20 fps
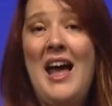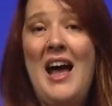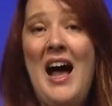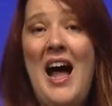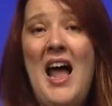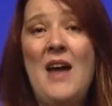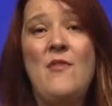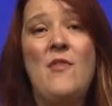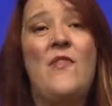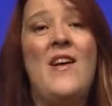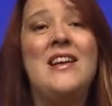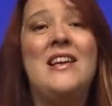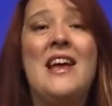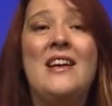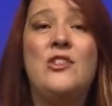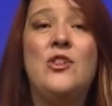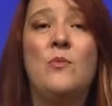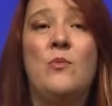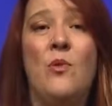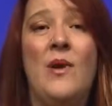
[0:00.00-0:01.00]
I have a
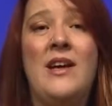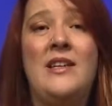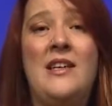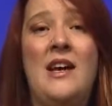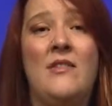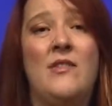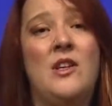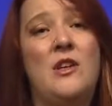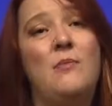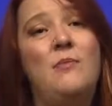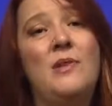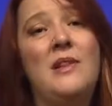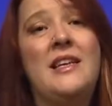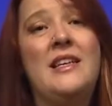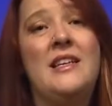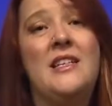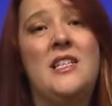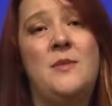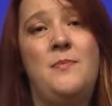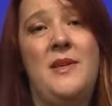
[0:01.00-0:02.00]
financial breakdown of the
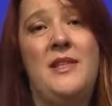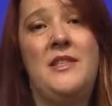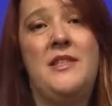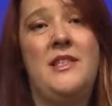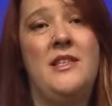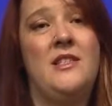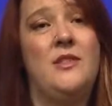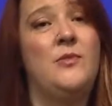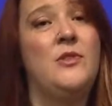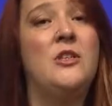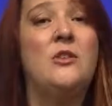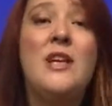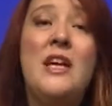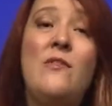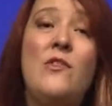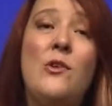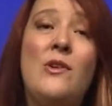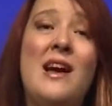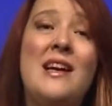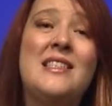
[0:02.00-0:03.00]
complete expenses, which will give
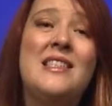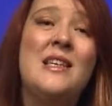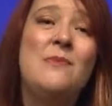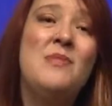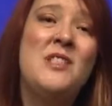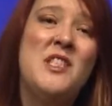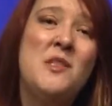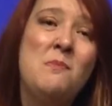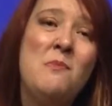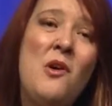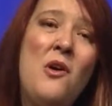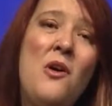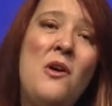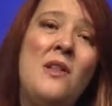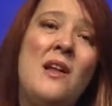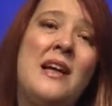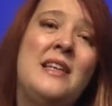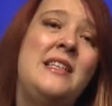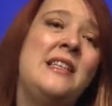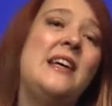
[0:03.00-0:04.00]
you guys some
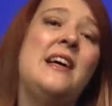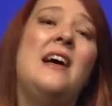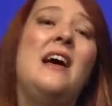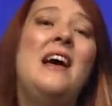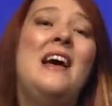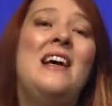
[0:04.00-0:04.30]
small idea